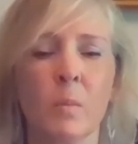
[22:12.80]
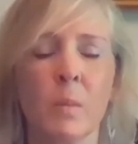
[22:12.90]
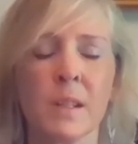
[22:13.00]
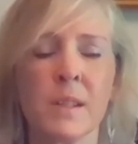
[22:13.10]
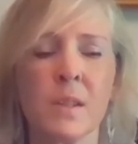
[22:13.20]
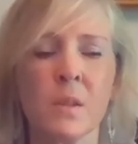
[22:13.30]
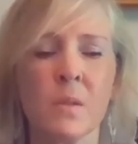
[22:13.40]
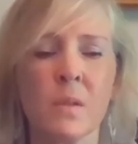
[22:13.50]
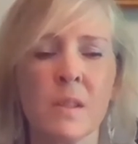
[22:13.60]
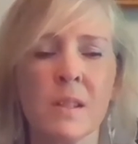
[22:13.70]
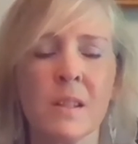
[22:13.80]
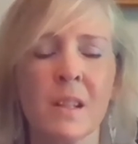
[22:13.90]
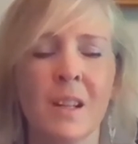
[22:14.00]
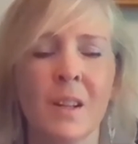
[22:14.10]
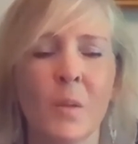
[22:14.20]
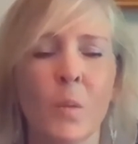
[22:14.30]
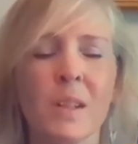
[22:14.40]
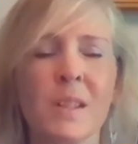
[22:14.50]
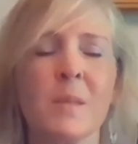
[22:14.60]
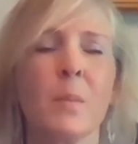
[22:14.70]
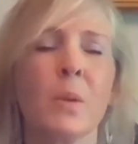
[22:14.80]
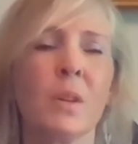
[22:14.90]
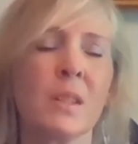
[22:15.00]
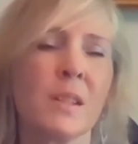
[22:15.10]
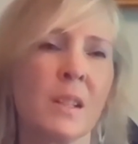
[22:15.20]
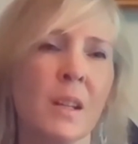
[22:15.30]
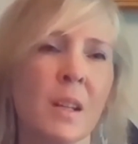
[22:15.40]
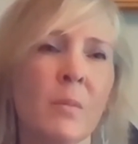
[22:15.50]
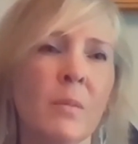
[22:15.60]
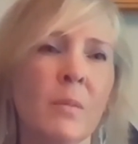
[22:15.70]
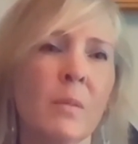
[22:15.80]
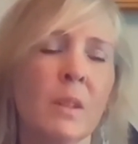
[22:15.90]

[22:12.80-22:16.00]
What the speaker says: my students, what's important to them